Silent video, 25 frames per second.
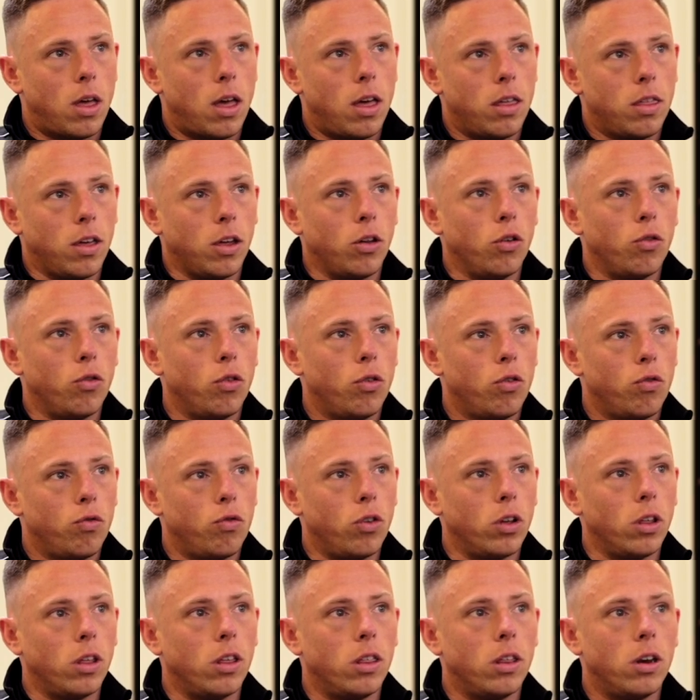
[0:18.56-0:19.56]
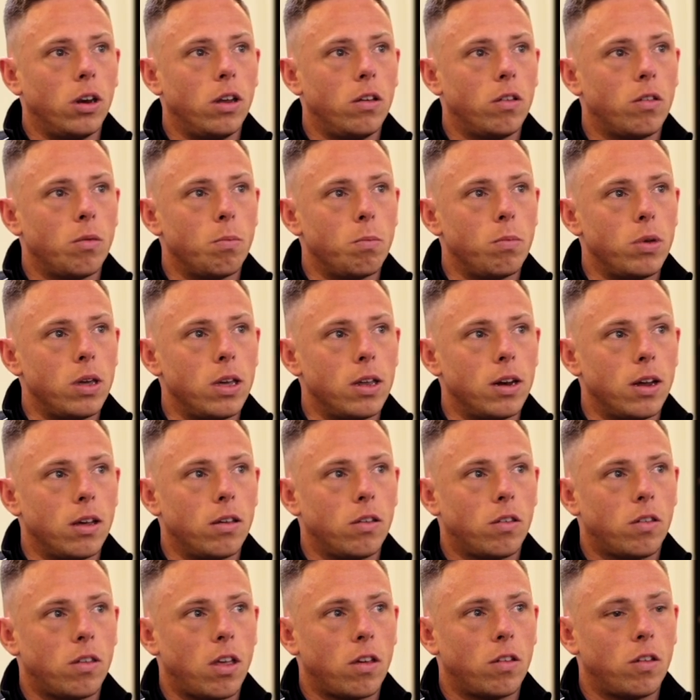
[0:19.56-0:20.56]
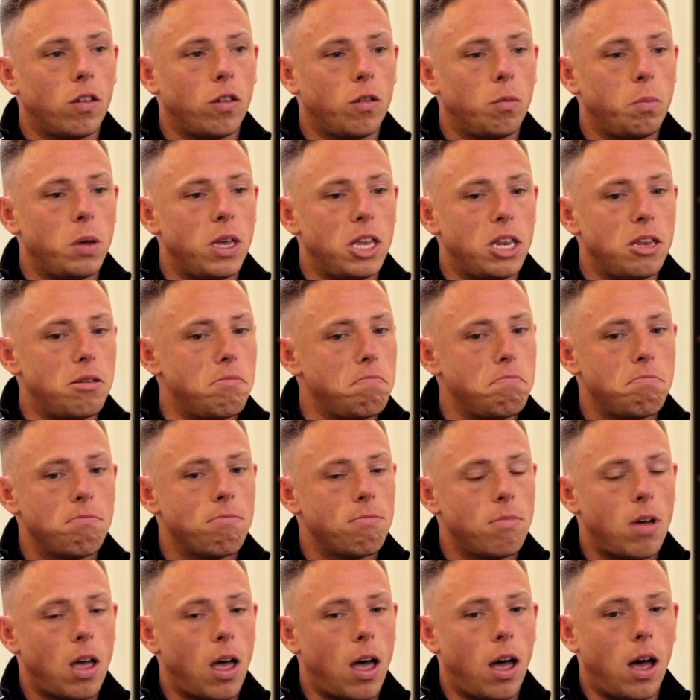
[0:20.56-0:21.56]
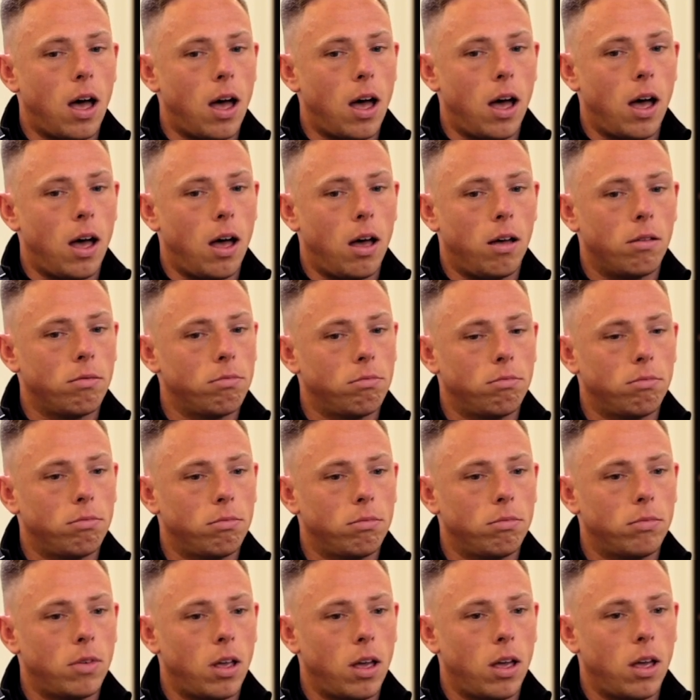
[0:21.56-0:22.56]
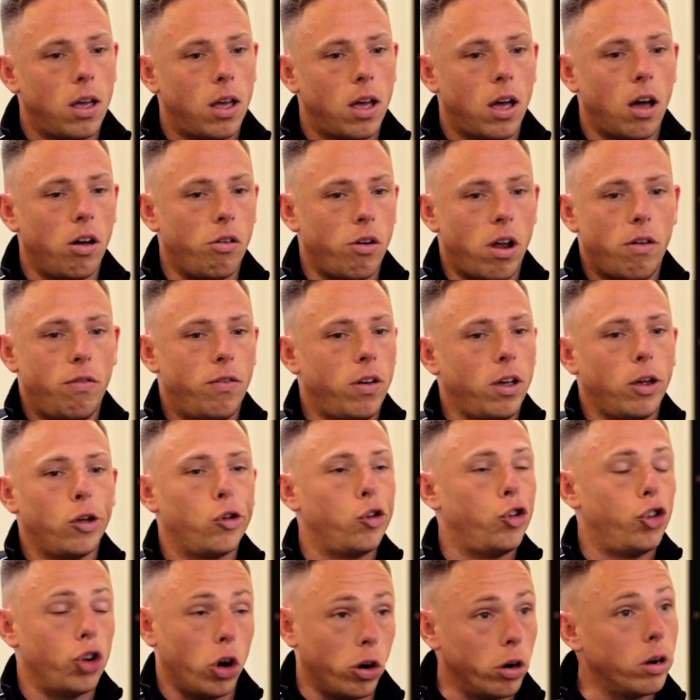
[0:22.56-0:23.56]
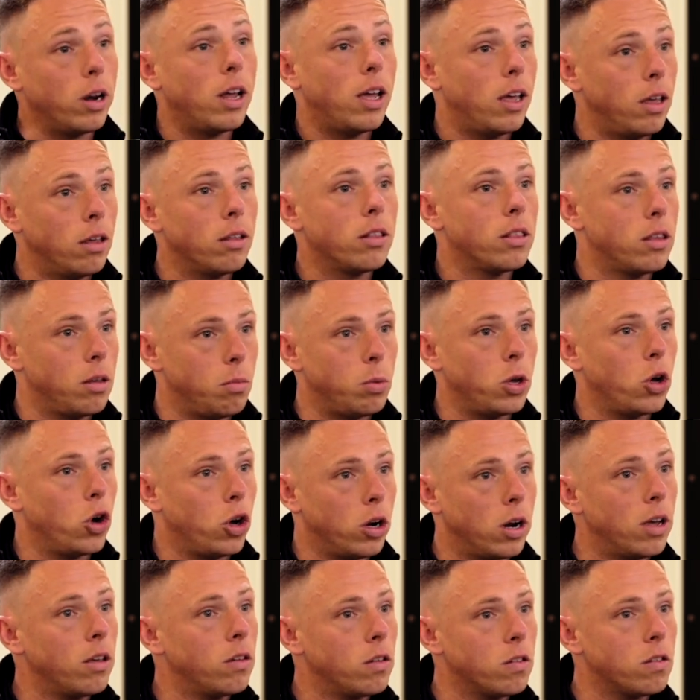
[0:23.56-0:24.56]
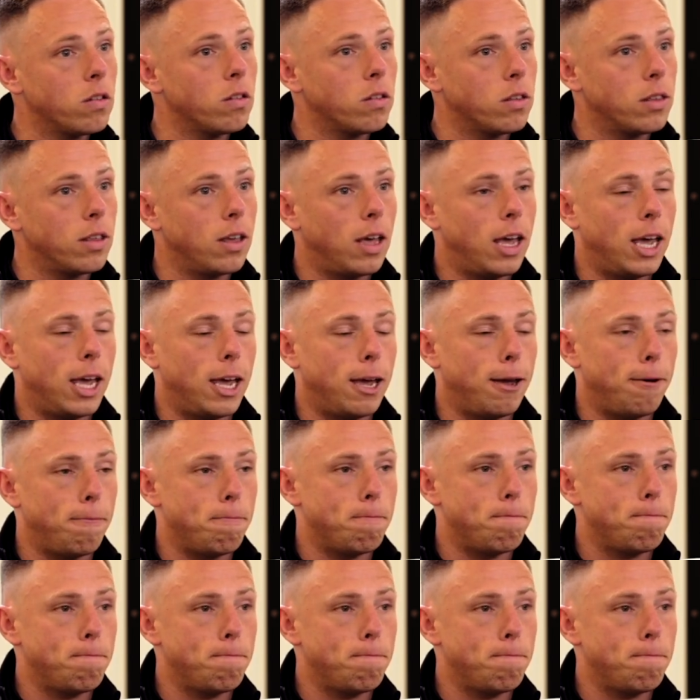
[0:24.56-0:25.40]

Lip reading: think really the reason being is this has been a horrific journey, to be honest. A